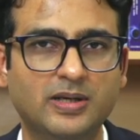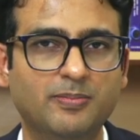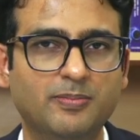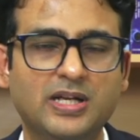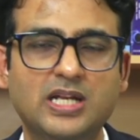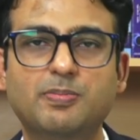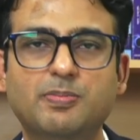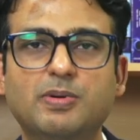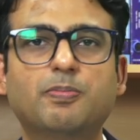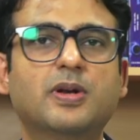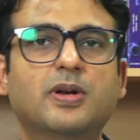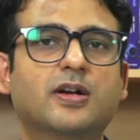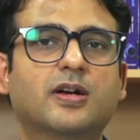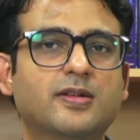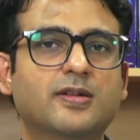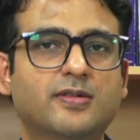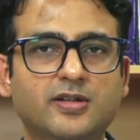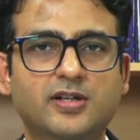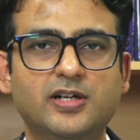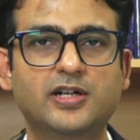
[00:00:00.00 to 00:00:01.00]
many people
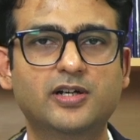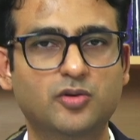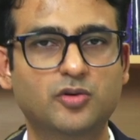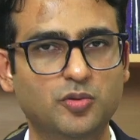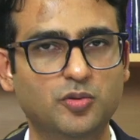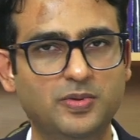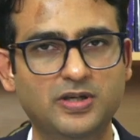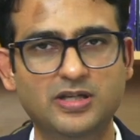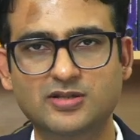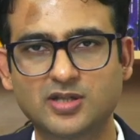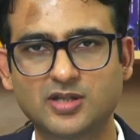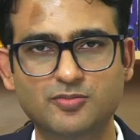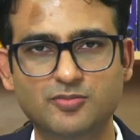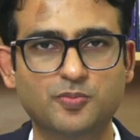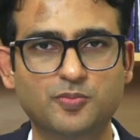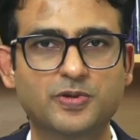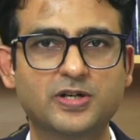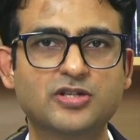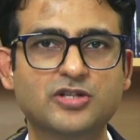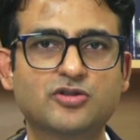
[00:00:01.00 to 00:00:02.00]
consider it to be some
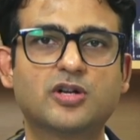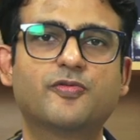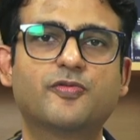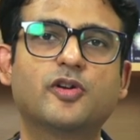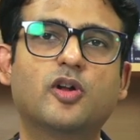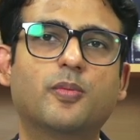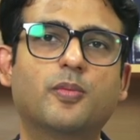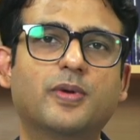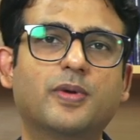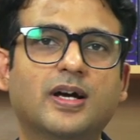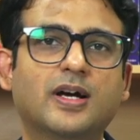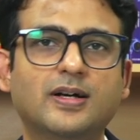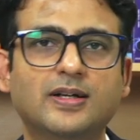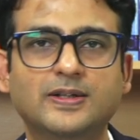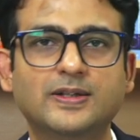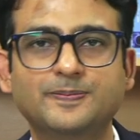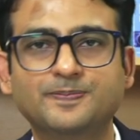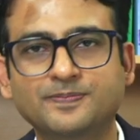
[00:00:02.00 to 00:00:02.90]
supernatural phenomena